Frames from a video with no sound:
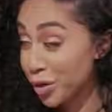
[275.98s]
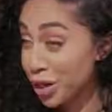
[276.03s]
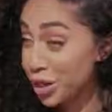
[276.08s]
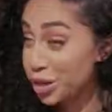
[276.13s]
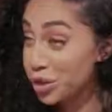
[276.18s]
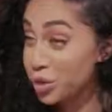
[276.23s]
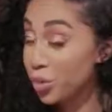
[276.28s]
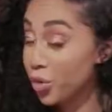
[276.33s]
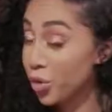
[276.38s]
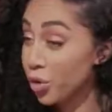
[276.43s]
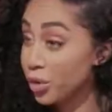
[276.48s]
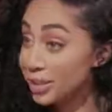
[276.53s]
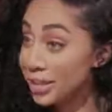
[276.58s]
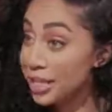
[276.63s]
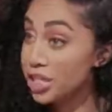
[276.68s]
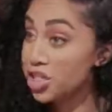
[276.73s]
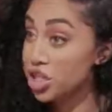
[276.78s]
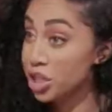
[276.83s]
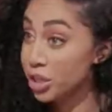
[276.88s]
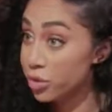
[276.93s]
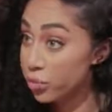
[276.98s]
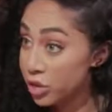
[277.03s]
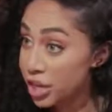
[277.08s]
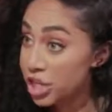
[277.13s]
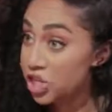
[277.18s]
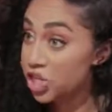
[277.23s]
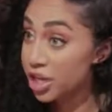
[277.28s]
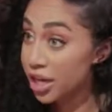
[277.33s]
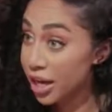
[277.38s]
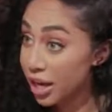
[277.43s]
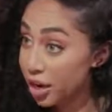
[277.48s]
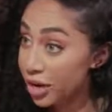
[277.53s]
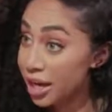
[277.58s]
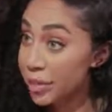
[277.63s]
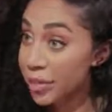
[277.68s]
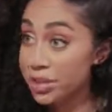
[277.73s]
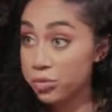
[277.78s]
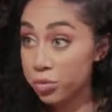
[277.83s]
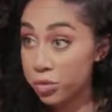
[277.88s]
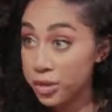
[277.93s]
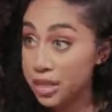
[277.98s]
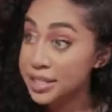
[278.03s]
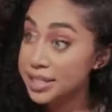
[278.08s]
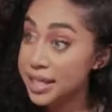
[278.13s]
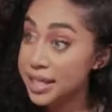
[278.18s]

working towards that G region area that's really